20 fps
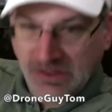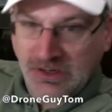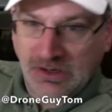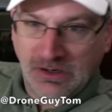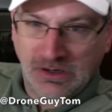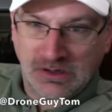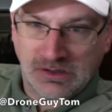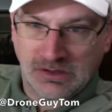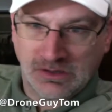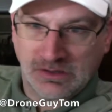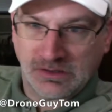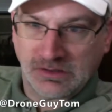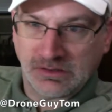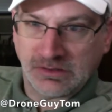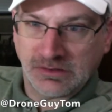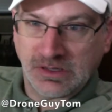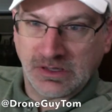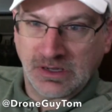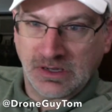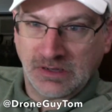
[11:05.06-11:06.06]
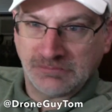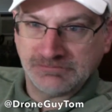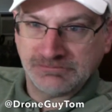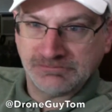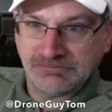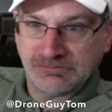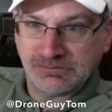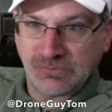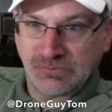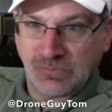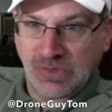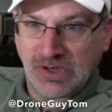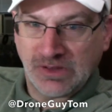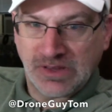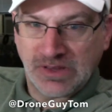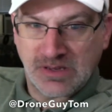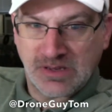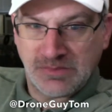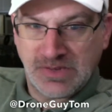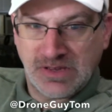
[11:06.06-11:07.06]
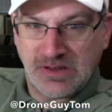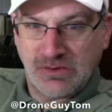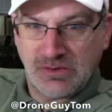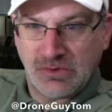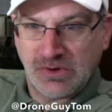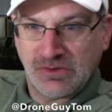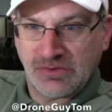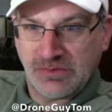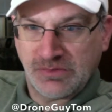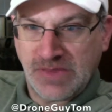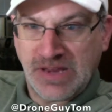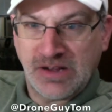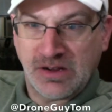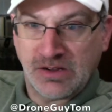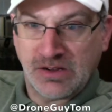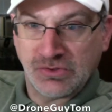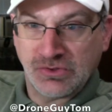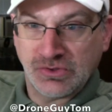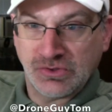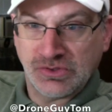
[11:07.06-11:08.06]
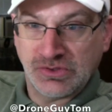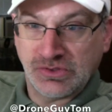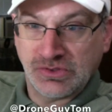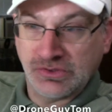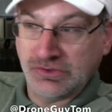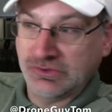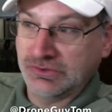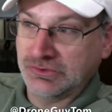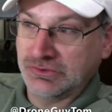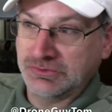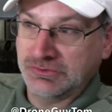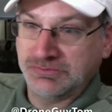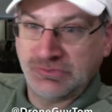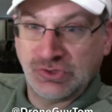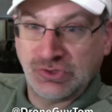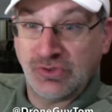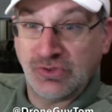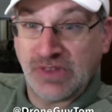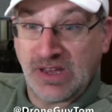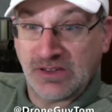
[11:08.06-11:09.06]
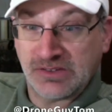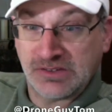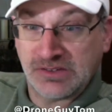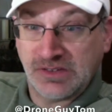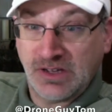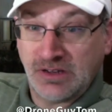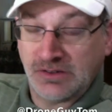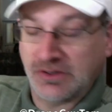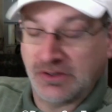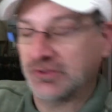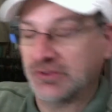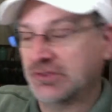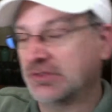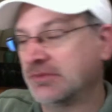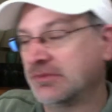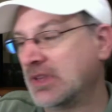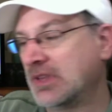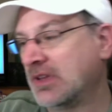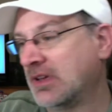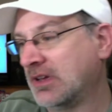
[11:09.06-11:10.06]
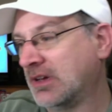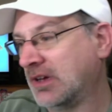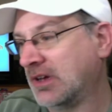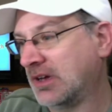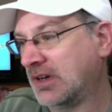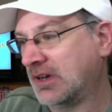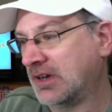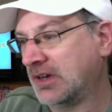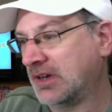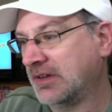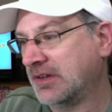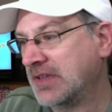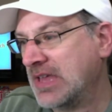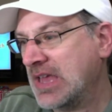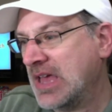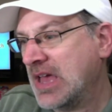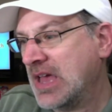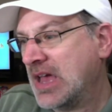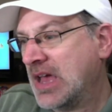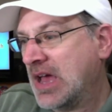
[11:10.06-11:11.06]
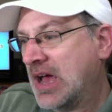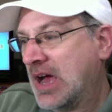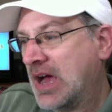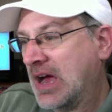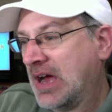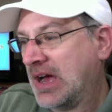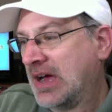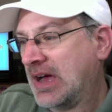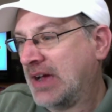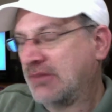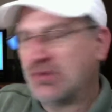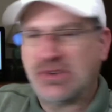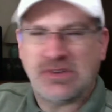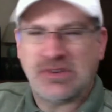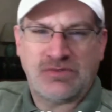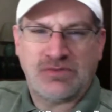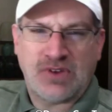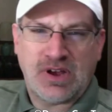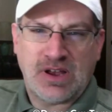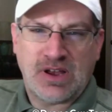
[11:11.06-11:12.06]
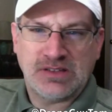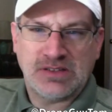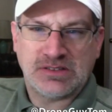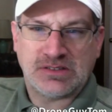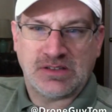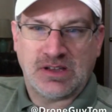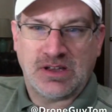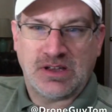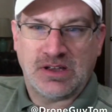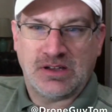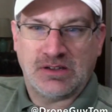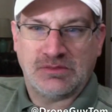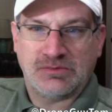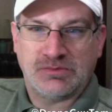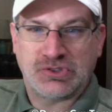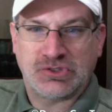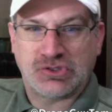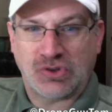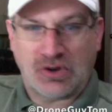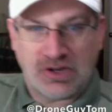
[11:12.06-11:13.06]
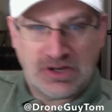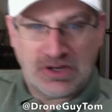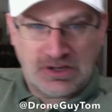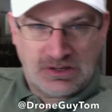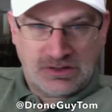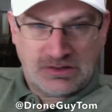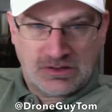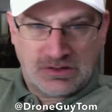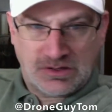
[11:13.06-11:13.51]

are, um, well, they could be anywhere from 800 to $2,000. Uh, I wouldn't advise uh, starting